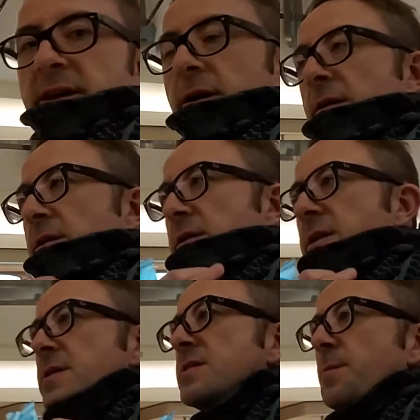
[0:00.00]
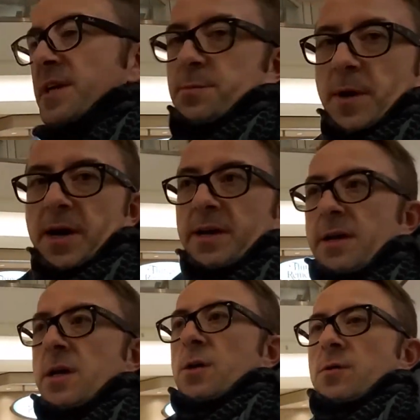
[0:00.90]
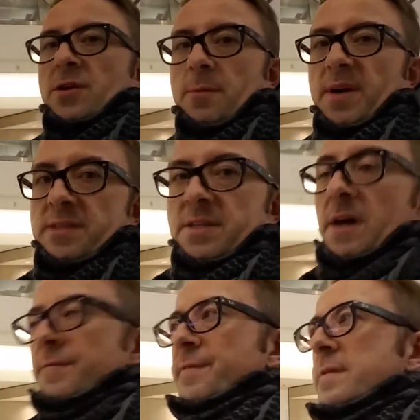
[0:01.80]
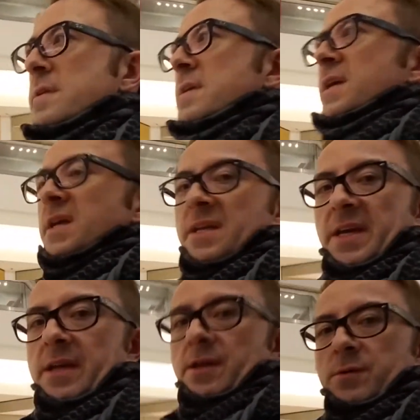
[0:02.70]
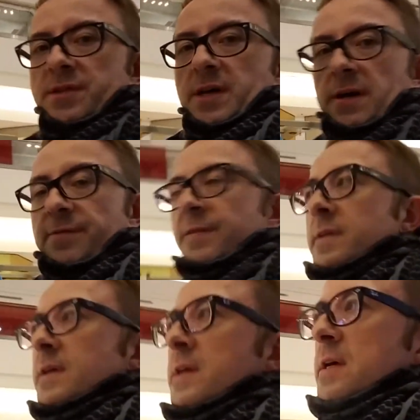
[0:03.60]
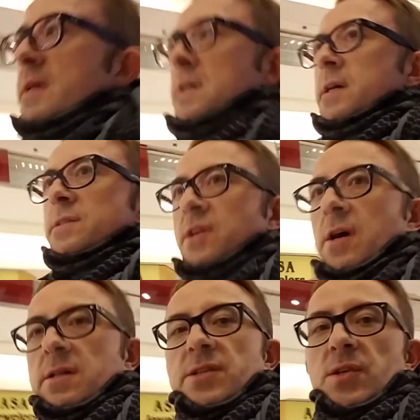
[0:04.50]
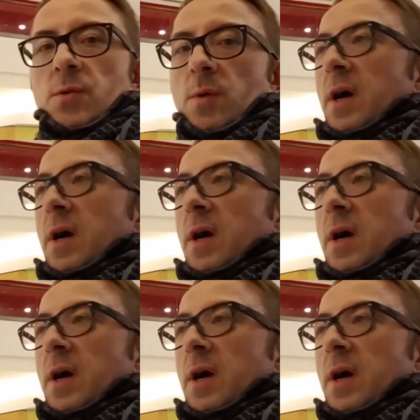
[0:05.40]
there to Best Buy, return my stuff, get new stuff, talk to